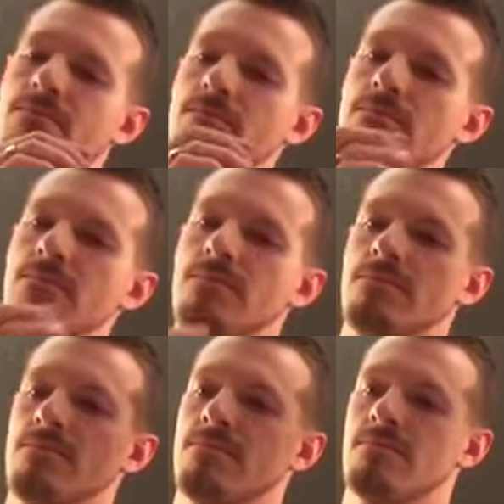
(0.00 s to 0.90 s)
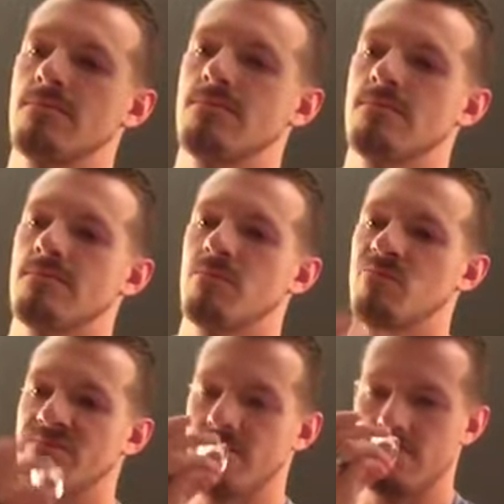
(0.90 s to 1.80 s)

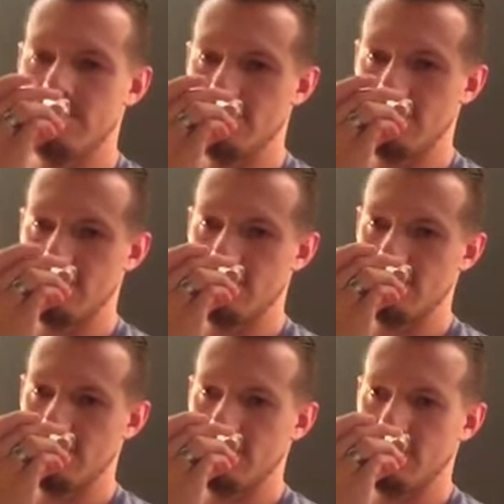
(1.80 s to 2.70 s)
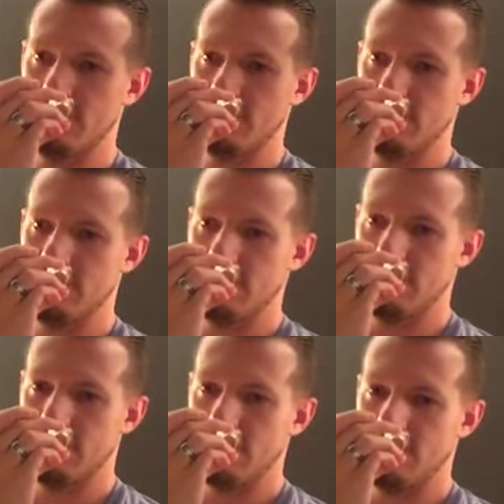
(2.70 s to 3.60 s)

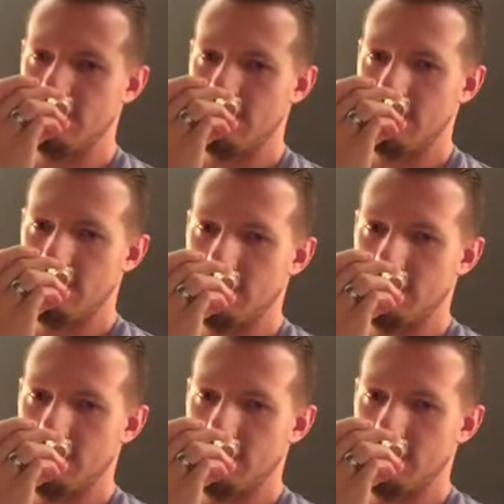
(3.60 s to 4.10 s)
This person isn't speaking.